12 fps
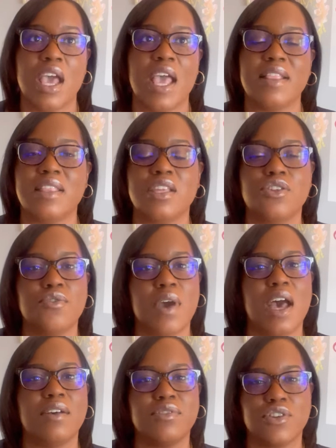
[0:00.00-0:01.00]
and then you
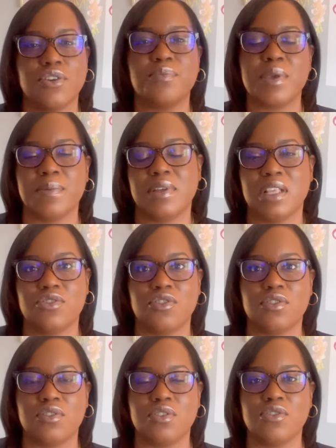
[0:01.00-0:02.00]
have certain people that
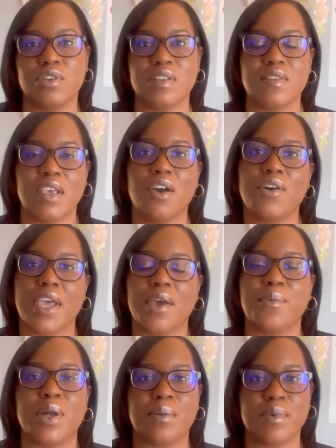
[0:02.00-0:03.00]
just you can say, okay,
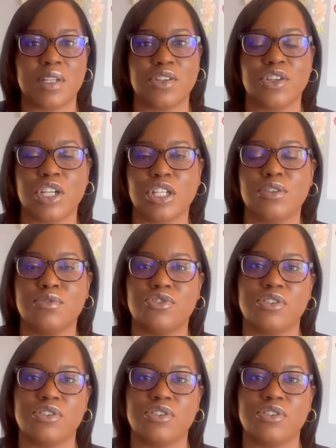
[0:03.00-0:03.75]
what well, I'm you're gonna lose